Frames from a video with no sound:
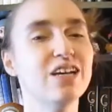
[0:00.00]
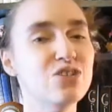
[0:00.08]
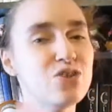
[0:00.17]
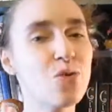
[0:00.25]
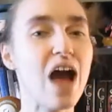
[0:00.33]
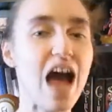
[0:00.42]
you
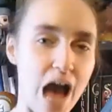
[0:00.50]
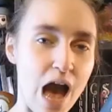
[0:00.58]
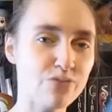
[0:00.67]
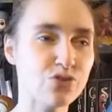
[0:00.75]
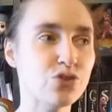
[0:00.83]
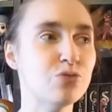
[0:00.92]
don't
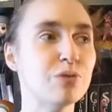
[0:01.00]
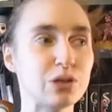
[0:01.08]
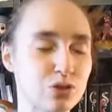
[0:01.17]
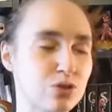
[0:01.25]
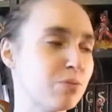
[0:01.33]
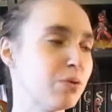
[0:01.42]
have to, but
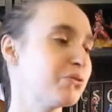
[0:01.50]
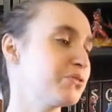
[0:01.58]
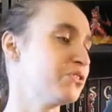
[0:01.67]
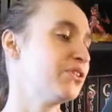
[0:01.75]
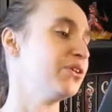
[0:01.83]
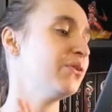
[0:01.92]
you're
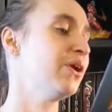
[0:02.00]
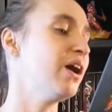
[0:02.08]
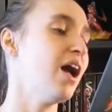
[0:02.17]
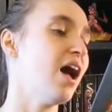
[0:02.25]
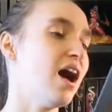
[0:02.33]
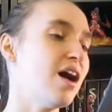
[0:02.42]
supposed to,
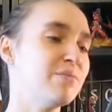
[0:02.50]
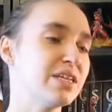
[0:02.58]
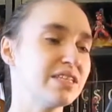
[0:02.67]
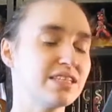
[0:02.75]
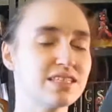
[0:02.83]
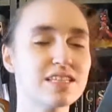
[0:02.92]
um,
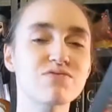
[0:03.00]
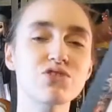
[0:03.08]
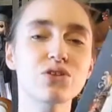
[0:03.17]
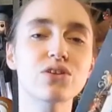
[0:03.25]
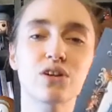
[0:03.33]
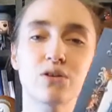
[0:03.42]
because this gives
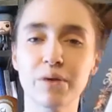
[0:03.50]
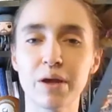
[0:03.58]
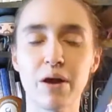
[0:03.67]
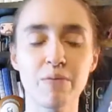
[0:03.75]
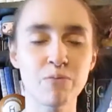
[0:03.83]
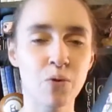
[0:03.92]
you a little
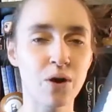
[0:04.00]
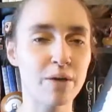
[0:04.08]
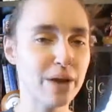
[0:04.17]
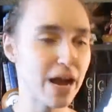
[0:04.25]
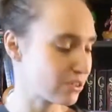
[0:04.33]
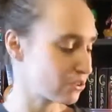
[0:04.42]
bit
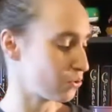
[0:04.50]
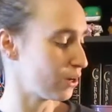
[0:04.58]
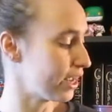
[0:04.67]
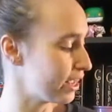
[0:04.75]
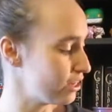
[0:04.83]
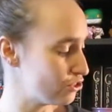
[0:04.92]
more
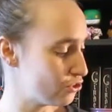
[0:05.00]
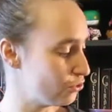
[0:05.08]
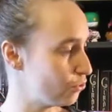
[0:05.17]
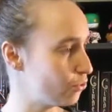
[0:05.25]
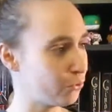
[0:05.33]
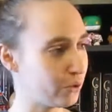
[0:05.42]
backstory
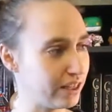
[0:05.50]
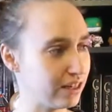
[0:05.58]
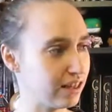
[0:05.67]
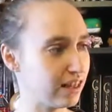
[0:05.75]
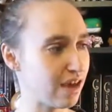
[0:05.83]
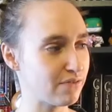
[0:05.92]
into Queen
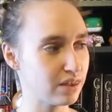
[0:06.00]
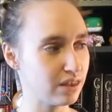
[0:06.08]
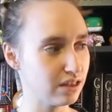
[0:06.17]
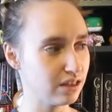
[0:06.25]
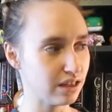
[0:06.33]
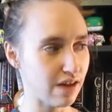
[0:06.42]

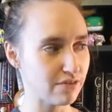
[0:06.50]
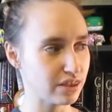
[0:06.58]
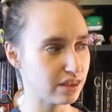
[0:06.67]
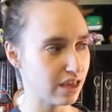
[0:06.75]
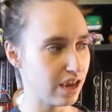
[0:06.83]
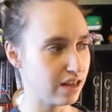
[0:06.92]
Levithan,
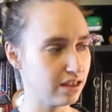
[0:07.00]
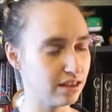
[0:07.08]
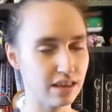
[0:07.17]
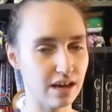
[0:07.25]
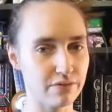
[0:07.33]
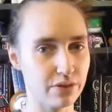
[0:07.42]
Levithana,
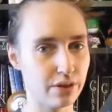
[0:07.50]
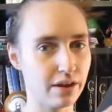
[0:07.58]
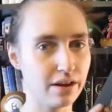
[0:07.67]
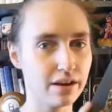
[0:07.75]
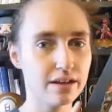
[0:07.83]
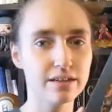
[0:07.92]

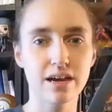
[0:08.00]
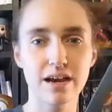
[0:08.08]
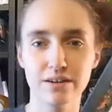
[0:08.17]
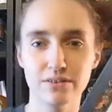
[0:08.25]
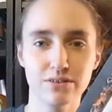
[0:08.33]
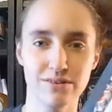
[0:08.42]
Levithana,
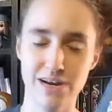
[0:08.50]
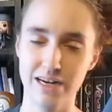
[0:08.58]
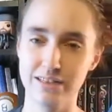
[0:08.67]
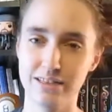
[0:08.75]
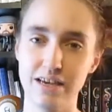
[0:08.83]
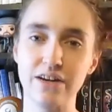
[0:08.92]
I don't know how
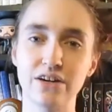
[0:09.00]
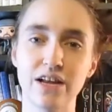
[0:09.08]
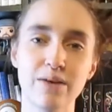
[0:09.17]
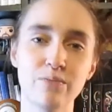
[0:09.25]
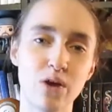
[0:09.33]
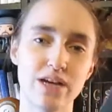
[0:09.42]
to say her
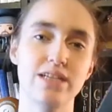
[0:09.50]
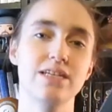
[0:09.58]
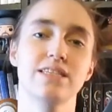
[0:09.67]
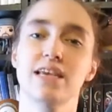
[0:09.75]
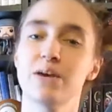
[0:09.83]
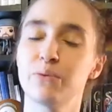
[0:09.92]
name, why did I
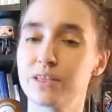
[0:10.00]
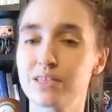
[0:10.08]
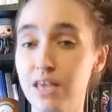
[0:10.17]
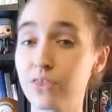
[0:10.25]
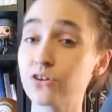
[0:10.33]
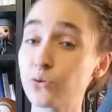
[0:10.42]
say it with a
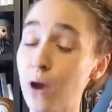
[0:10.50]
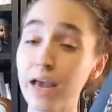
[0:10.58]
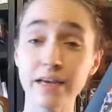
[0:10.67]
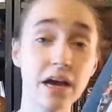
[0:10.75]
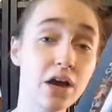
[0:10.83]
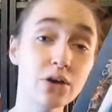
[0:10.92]
southern
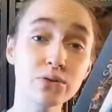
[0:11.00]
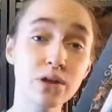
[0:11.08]
twang? Who